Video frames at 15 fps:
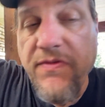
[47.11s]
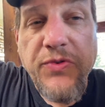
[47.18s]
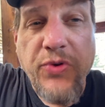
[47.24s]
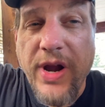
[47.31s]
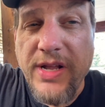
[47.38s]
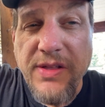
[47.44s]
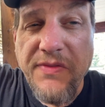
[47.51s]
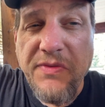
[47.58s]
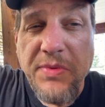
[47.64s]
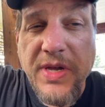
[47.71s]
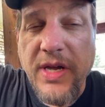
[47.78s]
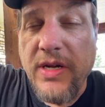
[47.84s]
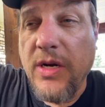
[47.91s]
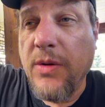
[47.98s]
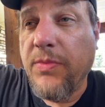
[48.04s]
directly from
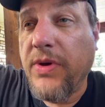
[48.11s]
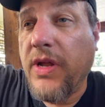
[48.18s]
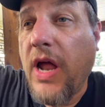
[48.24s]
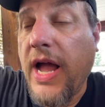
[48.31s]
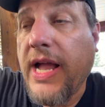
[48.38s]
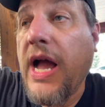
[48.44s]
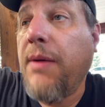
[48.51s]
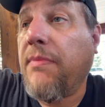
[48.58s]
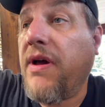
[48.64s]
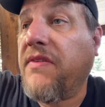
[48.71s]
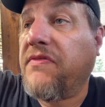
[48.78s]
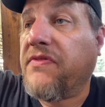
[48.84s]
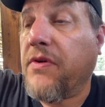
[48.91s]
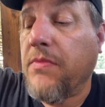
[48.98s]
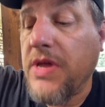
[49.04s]
Kicker, but I got mine
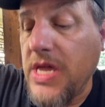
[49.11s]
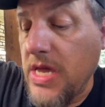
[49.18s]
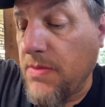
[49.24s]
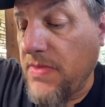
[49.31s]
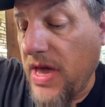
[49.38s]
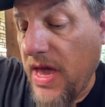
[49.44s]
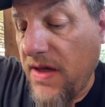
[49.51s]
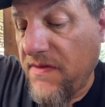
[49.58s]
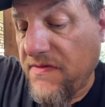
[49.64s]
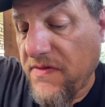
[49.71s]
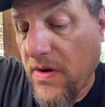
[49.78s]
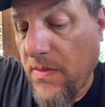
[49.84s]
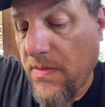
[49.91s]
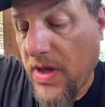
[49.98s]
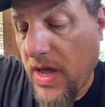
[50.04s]
from eBay
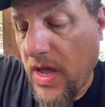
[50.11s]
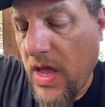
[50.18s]
from